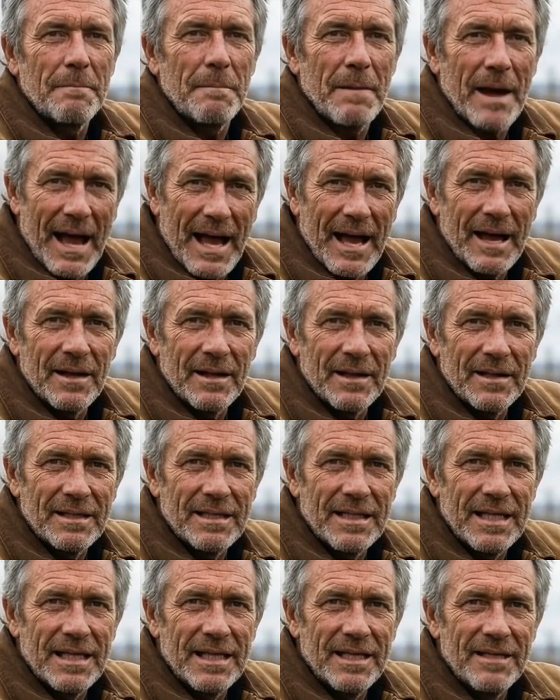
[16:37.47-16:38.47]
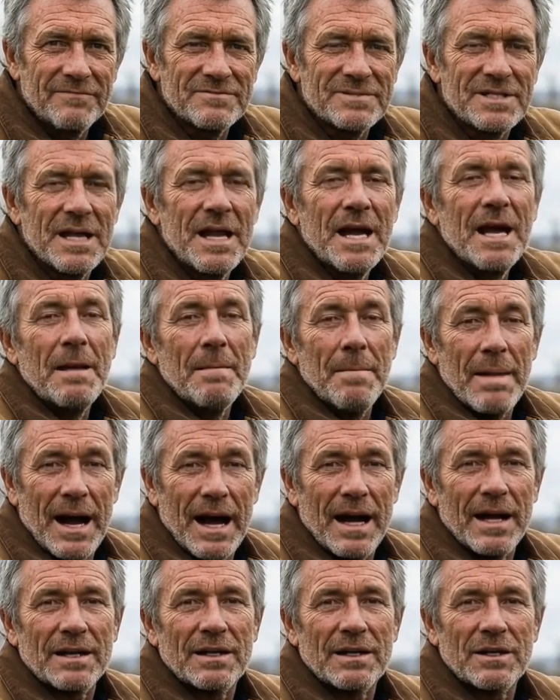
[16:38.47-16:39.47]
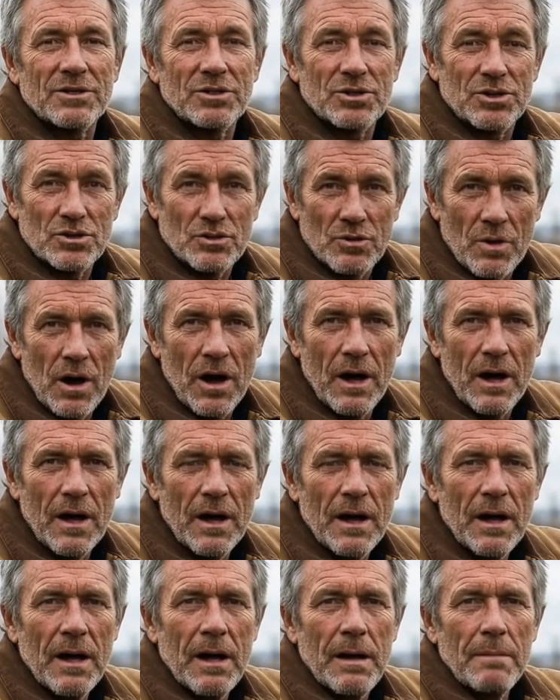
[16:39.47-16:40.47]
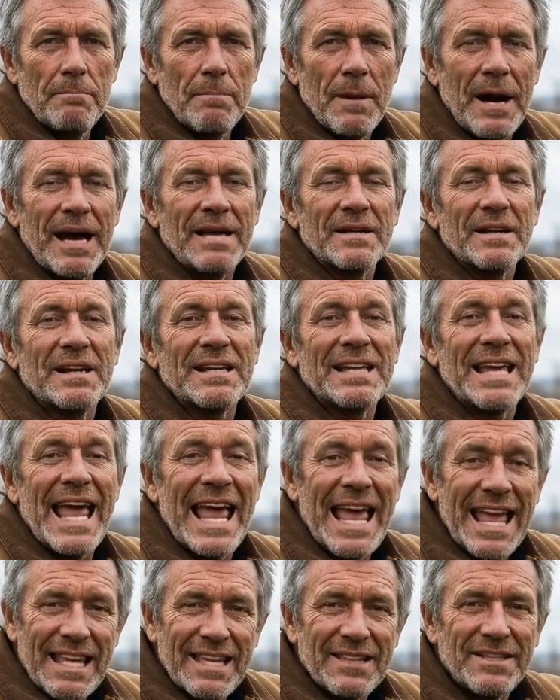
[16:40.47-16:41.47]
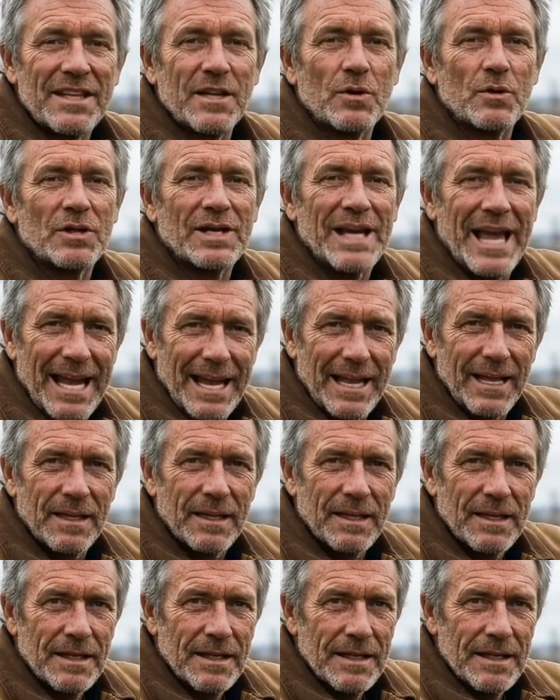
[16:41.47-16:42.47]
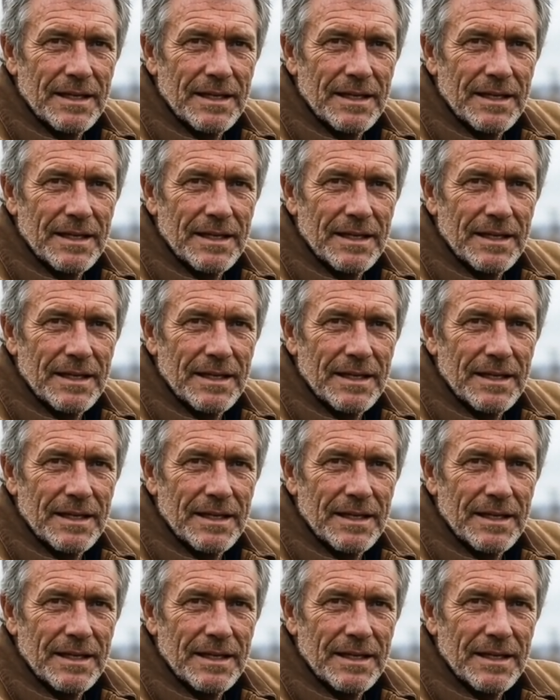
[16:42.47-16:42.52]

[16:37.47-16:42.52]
Pile on leaves, pile on straw, pile on anything organic.